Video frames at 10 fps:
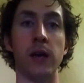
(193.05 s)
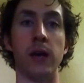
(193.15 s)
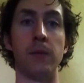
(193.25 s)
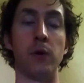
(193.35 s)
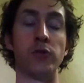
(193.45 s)

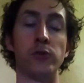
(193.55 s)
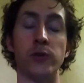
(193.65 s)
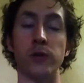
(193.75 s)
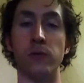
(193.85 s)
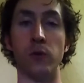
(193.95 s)
I'm also
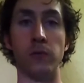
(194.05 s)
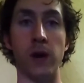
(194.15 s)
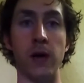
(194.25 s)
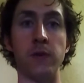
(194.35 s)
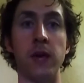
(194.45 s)
training for
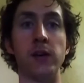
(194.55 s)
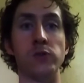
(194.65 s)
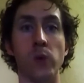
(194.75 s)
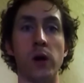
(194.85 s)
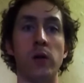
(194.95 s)
5K
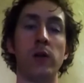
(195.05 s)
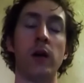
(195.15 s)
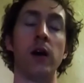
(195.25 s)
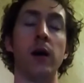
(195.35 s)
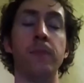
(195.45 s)
as well.
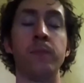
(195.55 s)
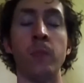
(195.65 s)
Um,